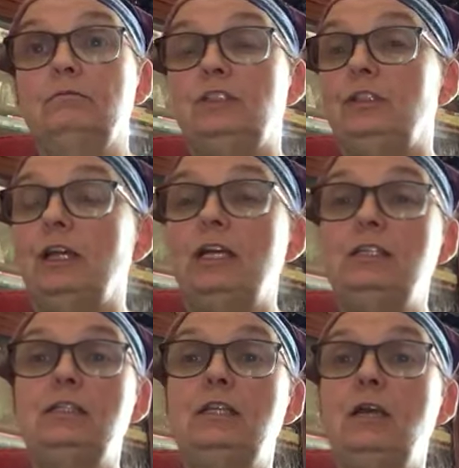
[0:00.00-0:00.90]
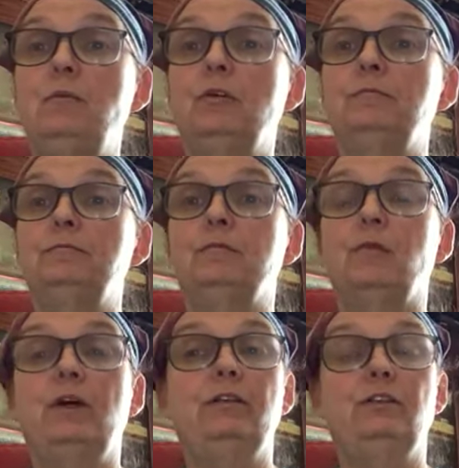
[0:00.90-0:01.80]
It's your guys' table.
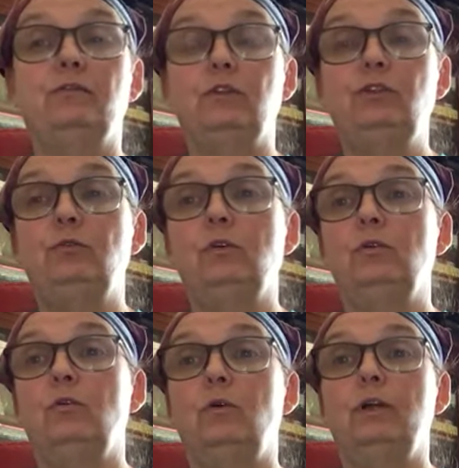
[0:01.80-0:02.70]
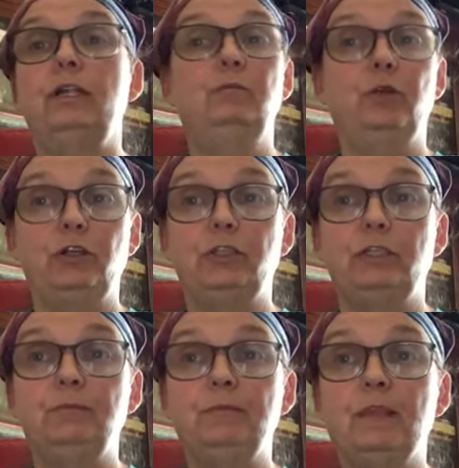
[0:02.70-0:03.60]
Whether it's virtual or in
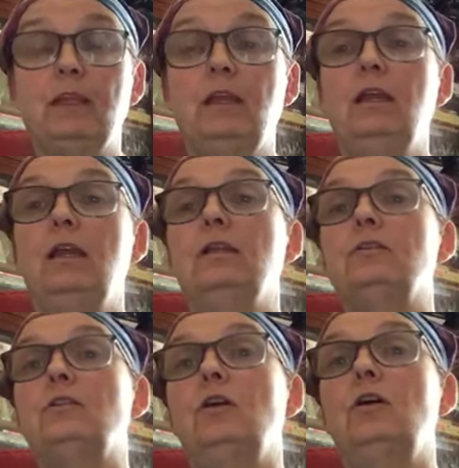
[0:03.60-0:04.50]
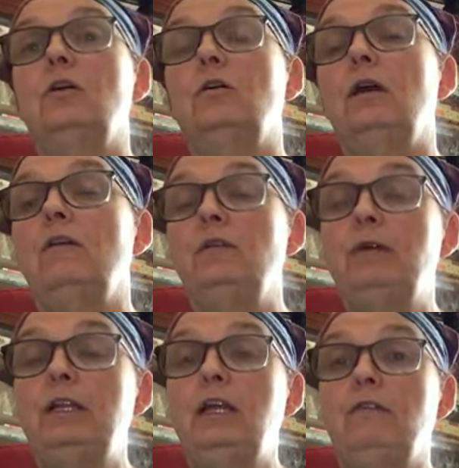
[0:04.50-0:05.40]
person. So
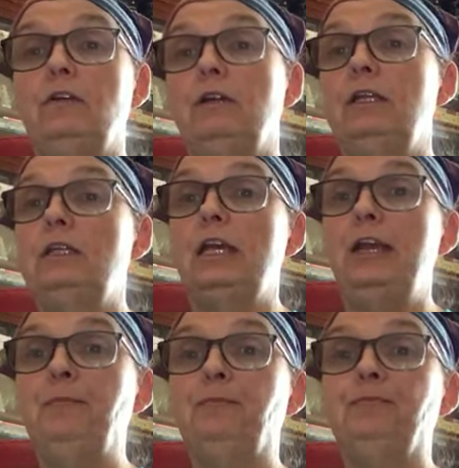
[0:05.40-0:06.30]
everybody have a great day.